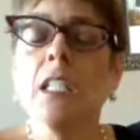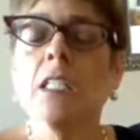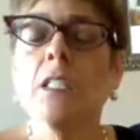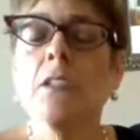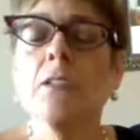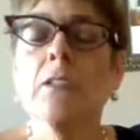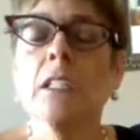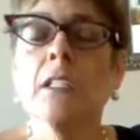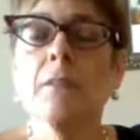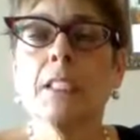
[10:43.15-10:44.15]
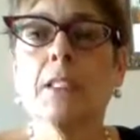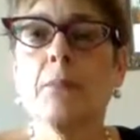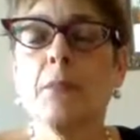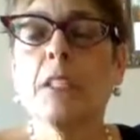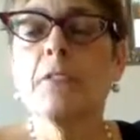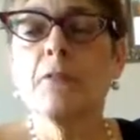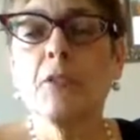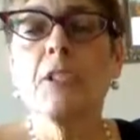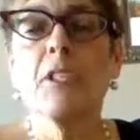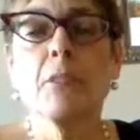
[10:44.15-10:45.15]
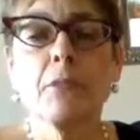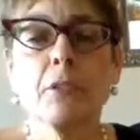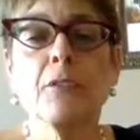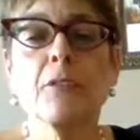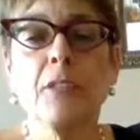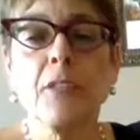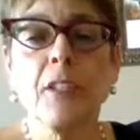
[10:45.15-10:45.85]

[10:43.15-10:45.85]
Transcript: So it's really a beautiful